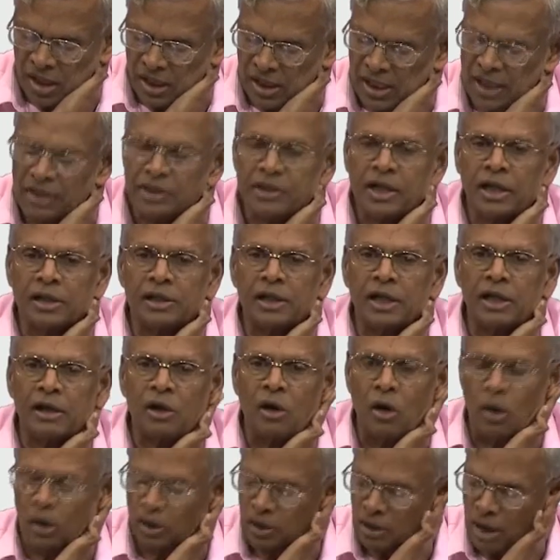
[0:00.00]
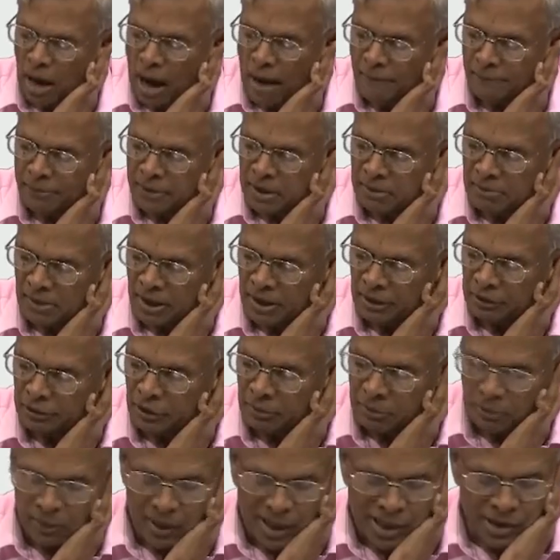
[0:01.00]
a technique called optimal
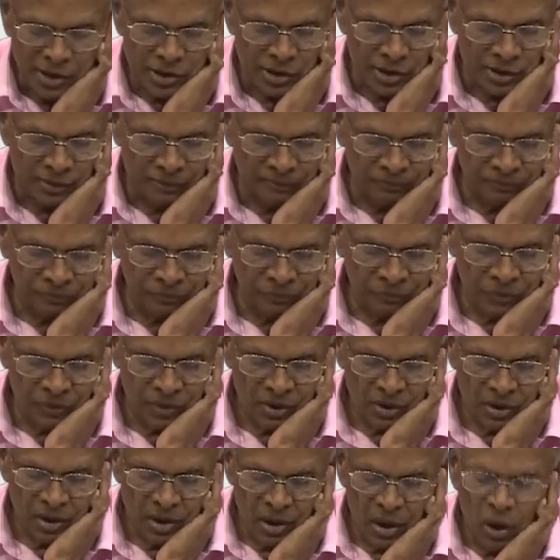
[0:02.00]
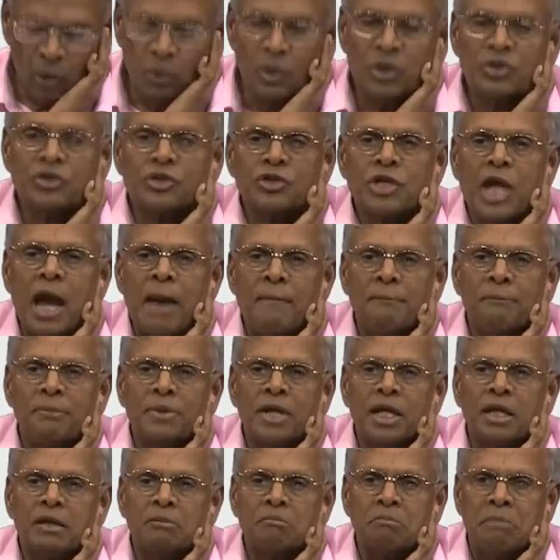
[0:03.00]
interpolation was
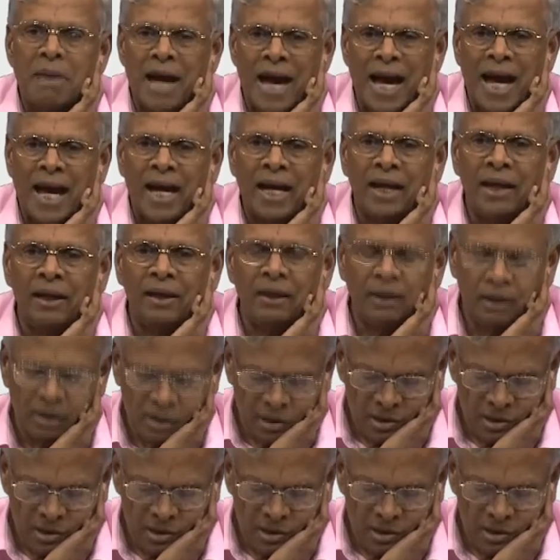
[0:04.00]
championed by